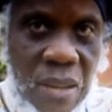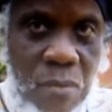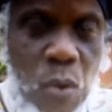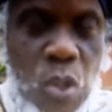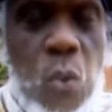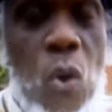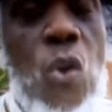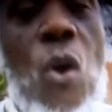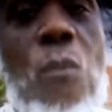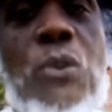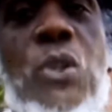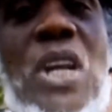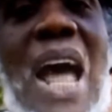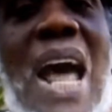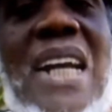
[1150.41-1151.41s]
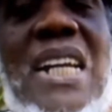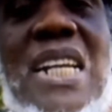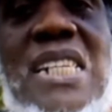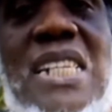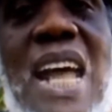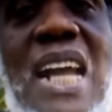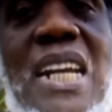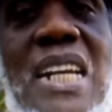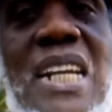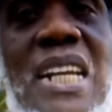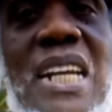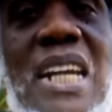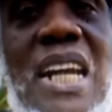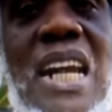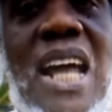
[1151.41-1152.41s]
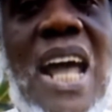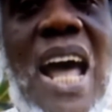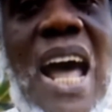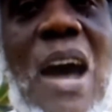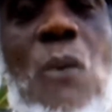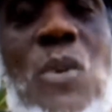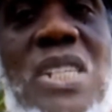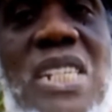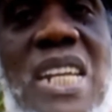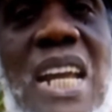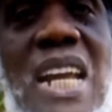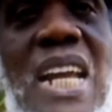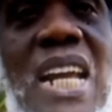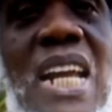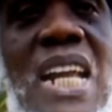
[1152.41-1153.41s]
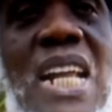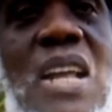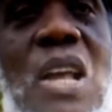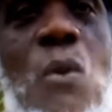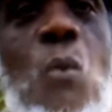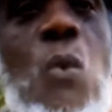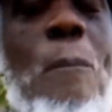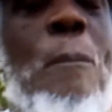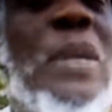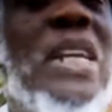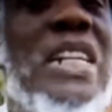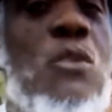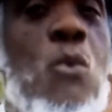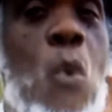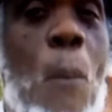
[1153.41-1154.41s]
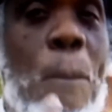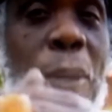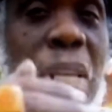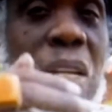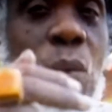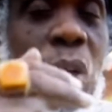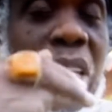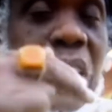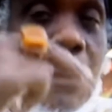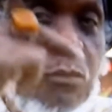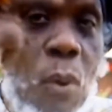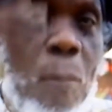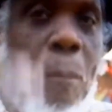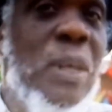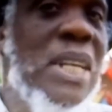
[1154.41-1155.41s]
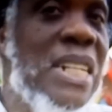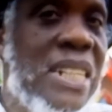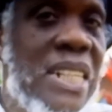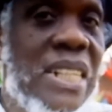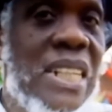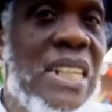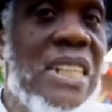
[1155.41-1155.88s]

But we come to the understanding and we say, we keep repeating it,